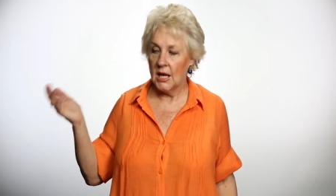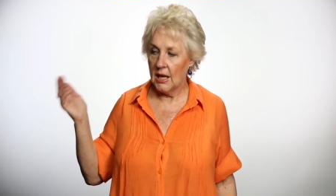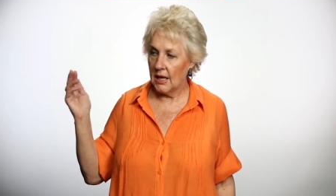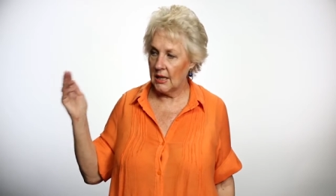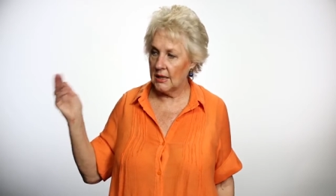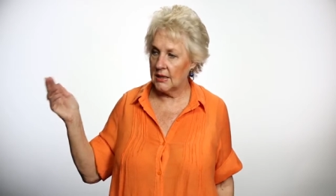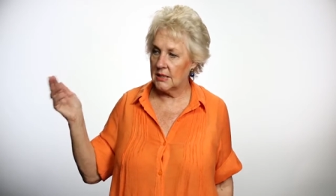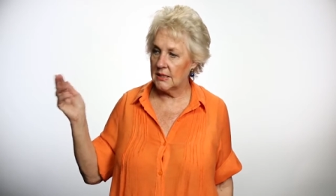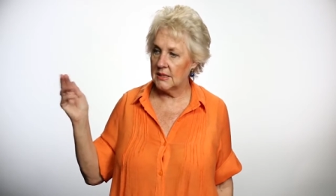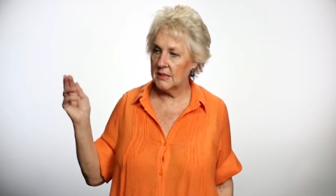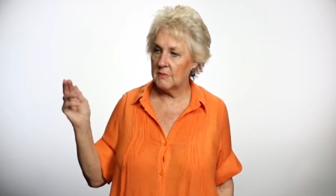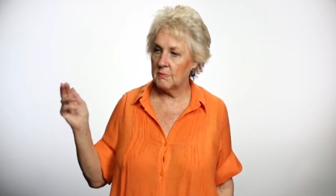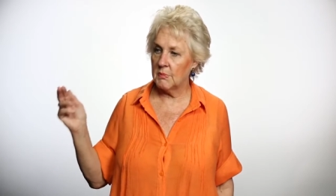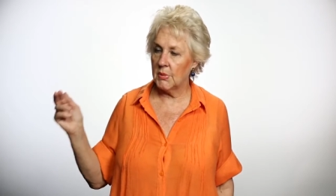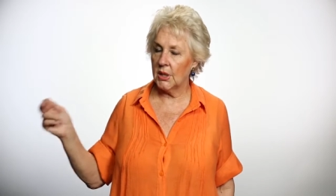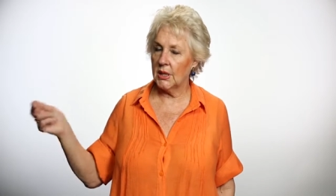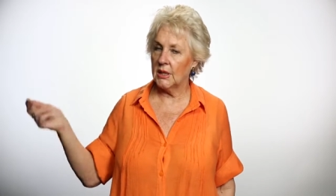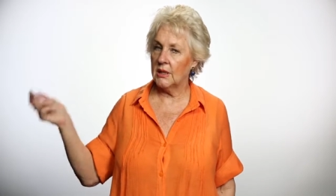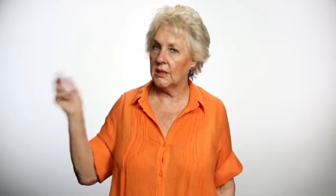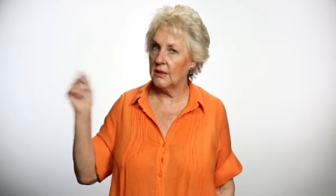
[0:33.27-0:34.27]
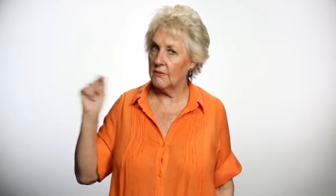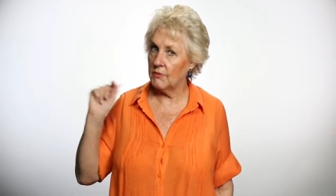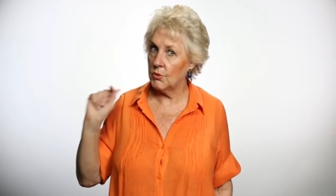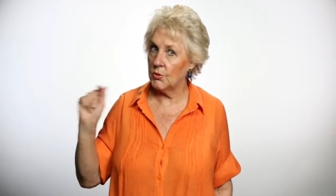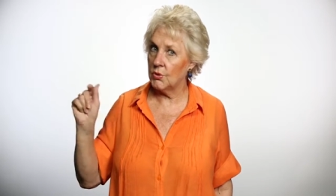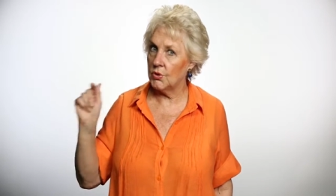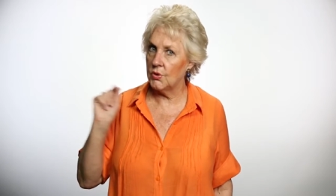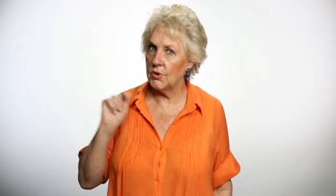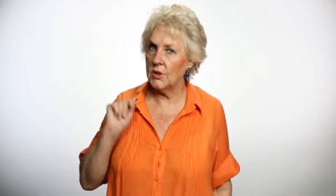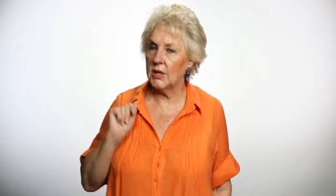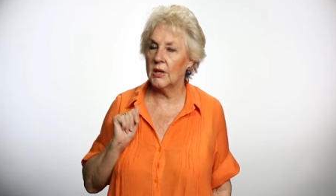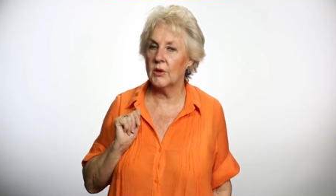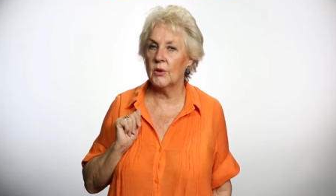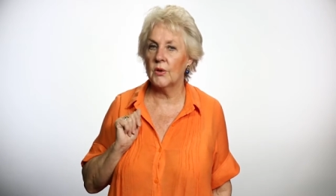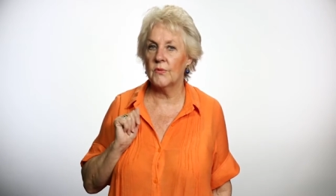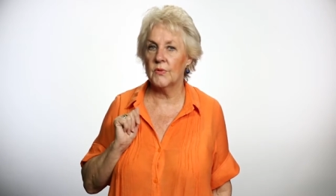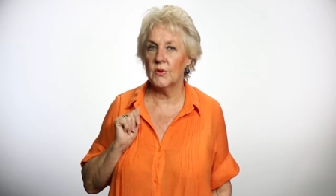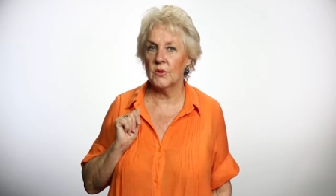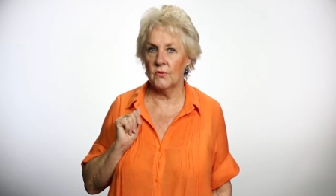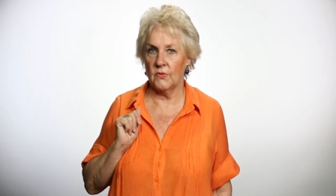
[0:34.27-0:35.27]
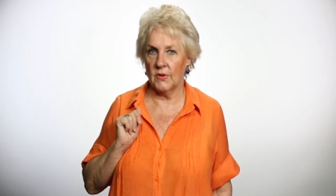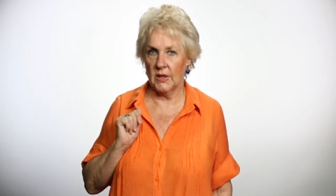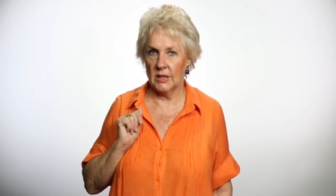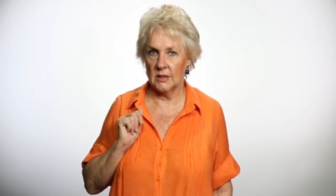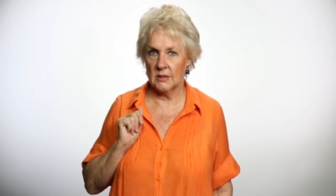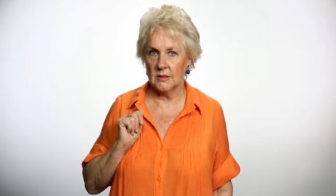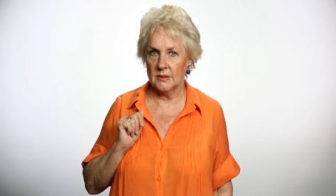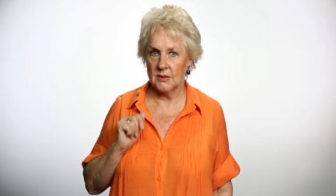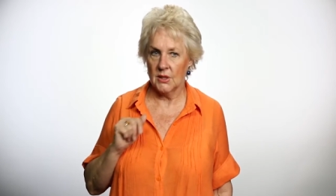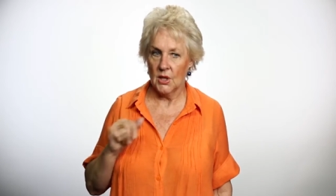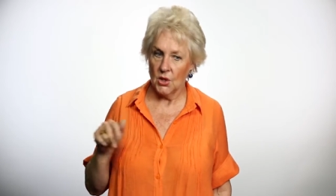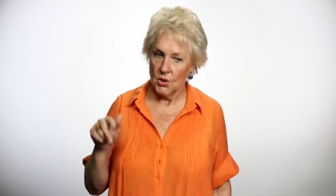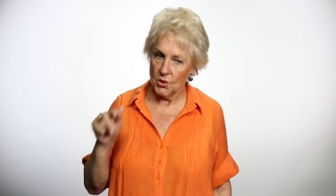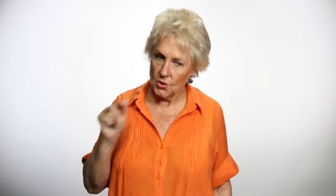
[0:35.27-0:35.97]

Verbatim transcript: At the symbolic level, you get off the fence.